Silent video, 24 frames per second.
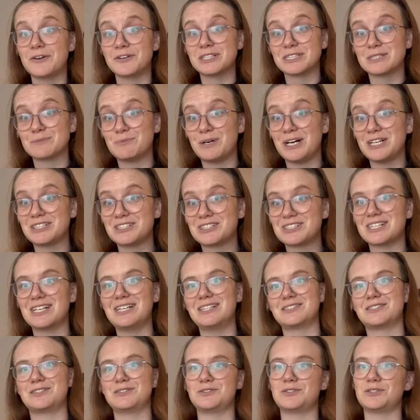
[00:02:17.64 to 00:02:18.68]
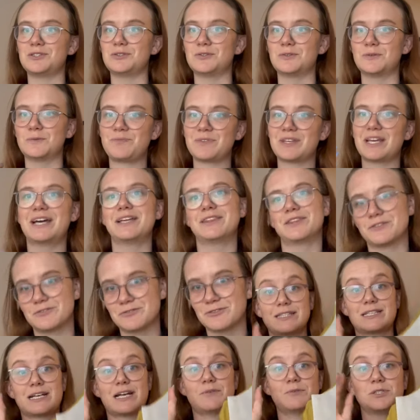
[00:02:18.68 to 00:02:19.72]
as much as you do in the
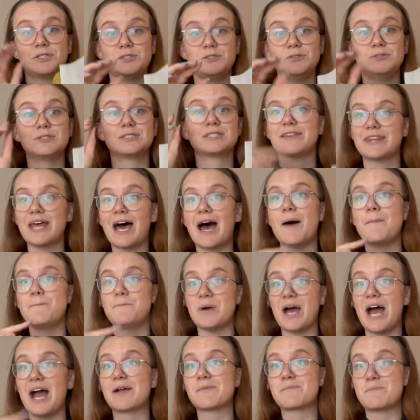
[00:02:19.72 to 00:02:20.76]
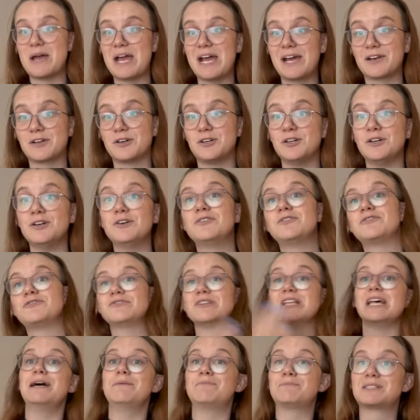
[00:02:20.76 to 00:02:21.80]
front. And I will use that back panel
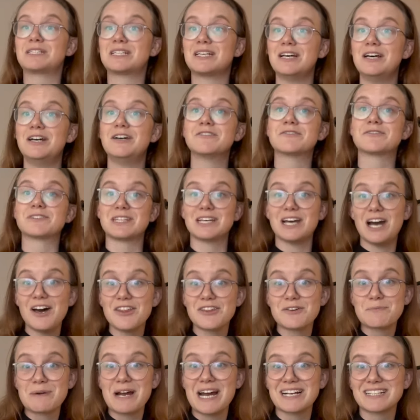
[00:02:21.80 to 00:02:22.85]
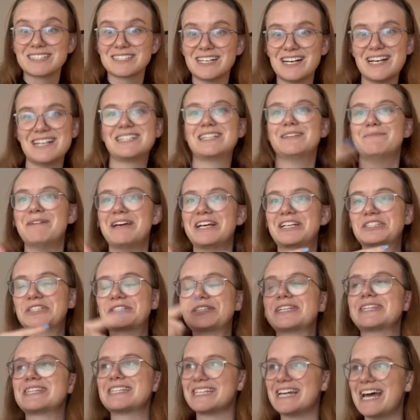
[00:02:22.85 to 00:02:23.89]
flipped for the other backside to make sure
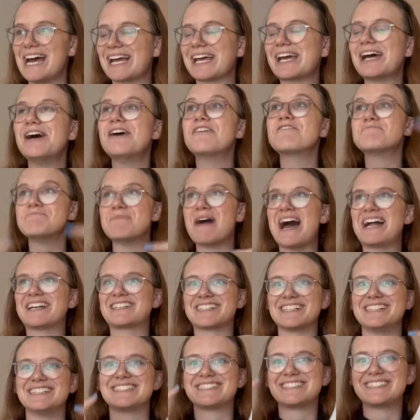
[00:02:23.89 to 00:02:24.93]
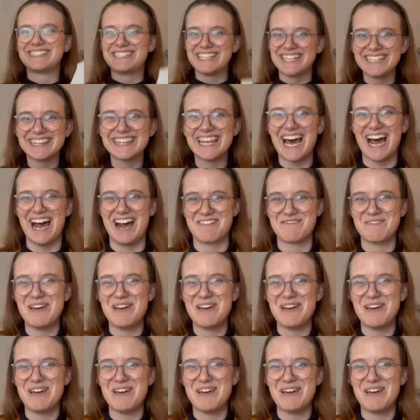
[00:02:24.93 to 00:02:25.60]
that the neck matches. Did that